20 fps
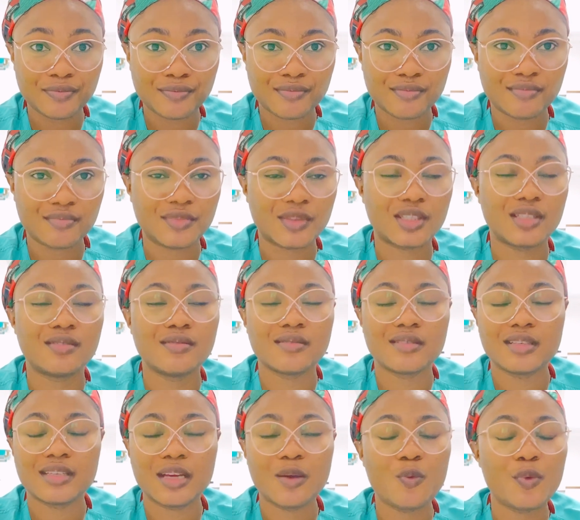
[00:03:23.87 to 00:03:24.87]

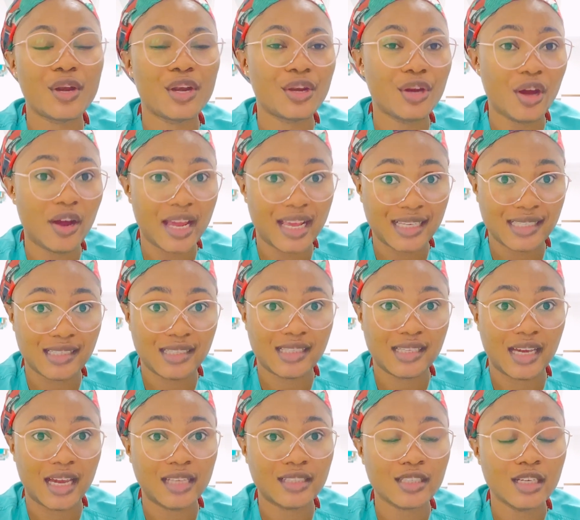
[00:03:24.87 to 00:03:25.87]
They will not
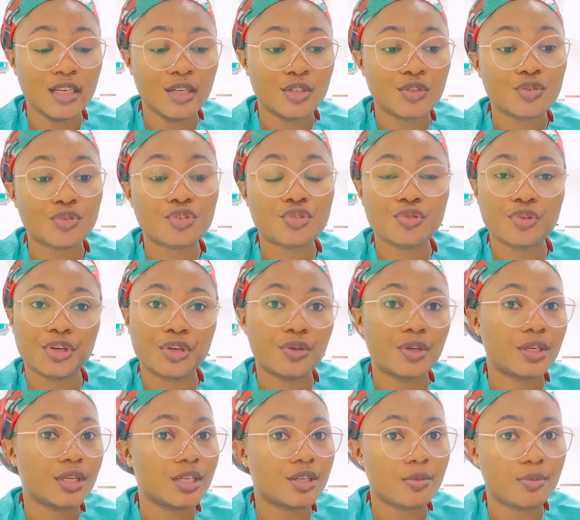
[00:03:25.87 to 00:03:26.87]
hesitate to throw you
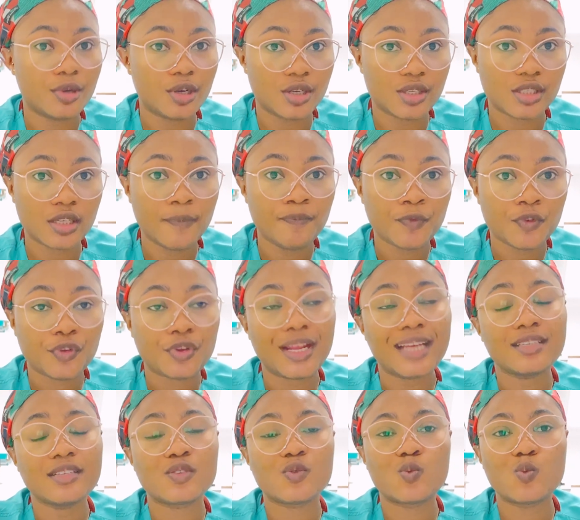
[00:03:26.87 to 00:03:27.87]
under the bus. So
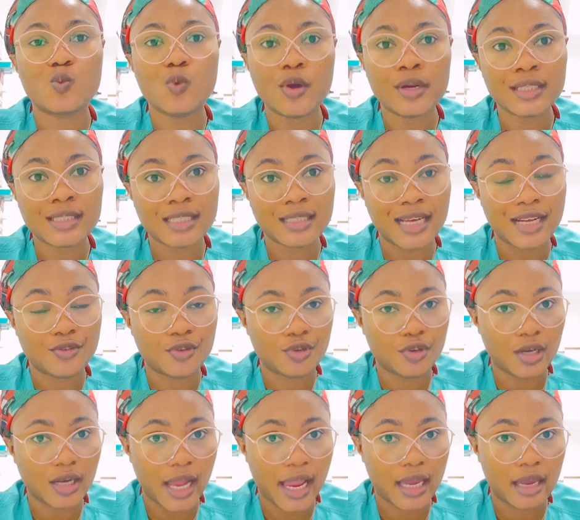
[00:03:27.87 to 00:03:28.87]
that is one thing I do
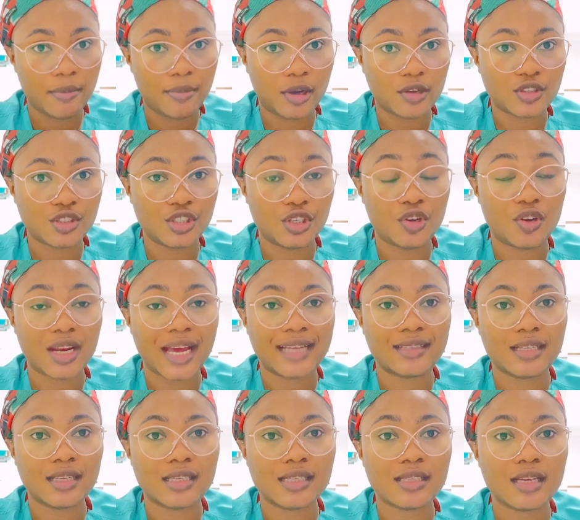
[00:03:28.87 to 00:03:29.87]
not like about the
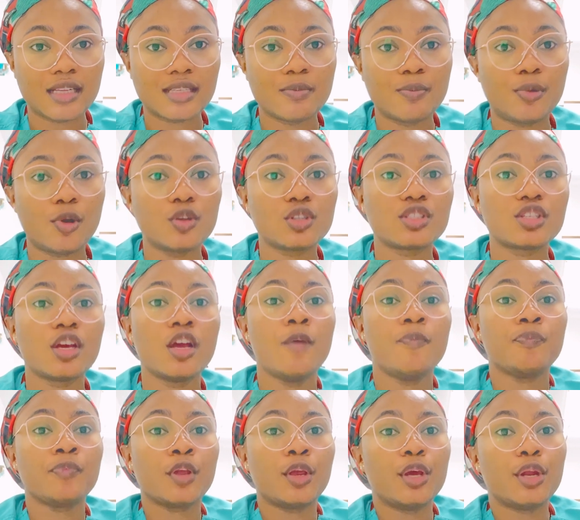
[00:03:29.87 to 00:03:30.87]
United States. But,
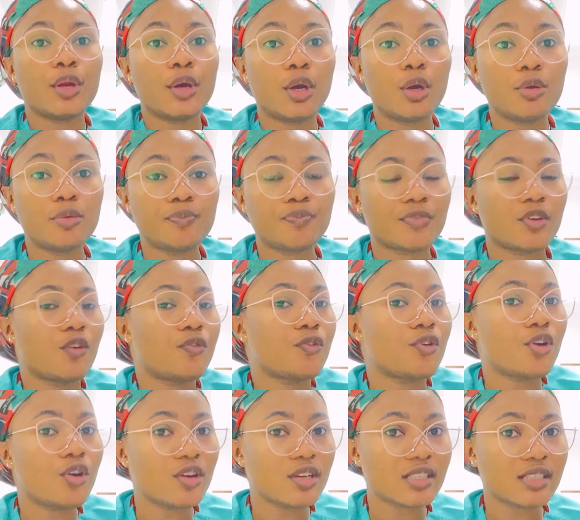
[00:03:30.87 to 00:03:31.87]
of
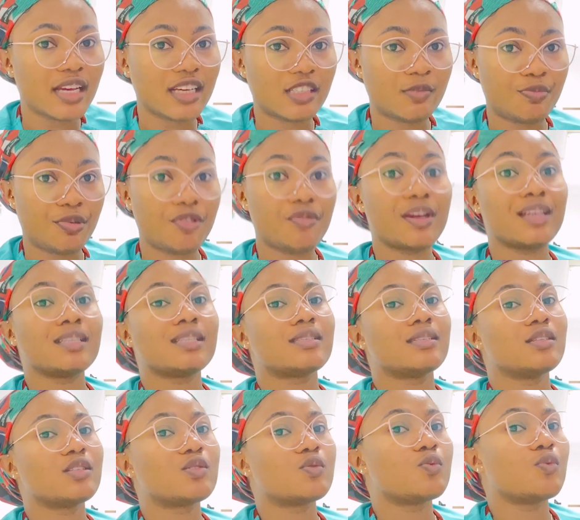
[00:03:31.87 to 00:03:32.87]
course,
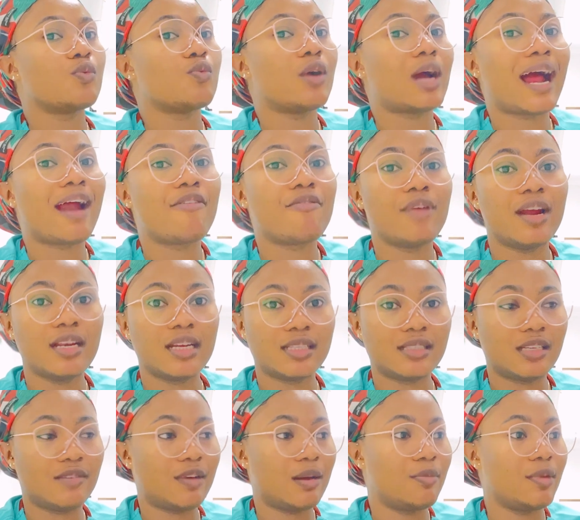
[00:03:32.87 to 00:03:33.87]
experiences are
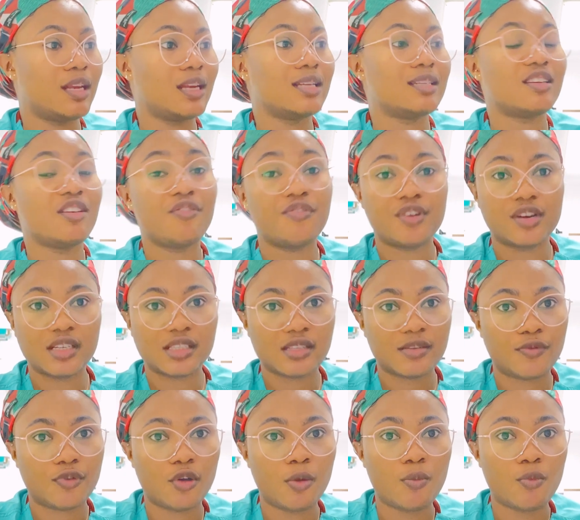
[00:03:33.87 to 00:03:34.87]
relative. I mean, it differs
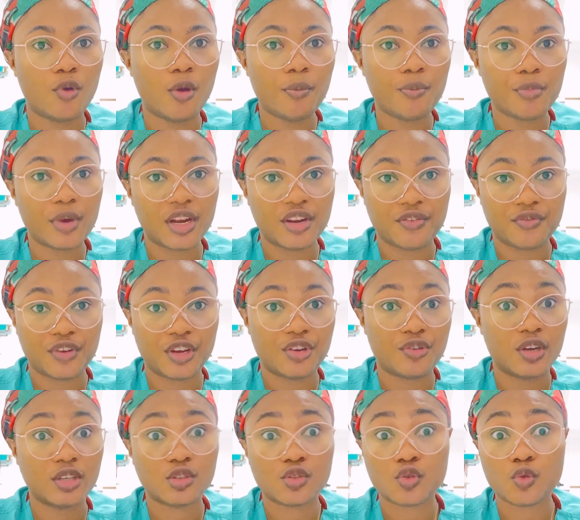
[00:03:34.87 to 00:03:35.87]
from one
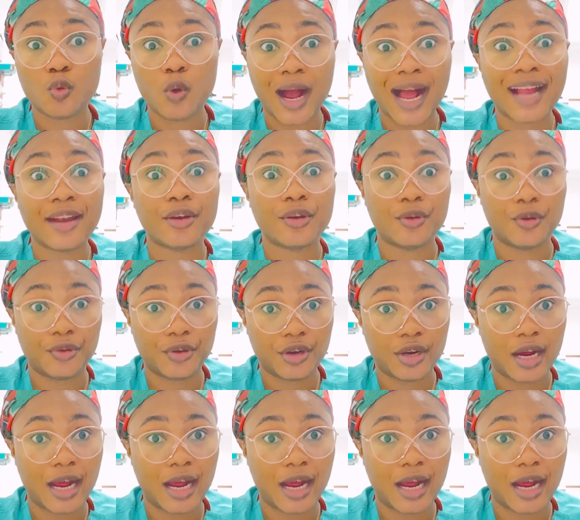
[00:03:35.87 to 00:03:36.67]
individual to another.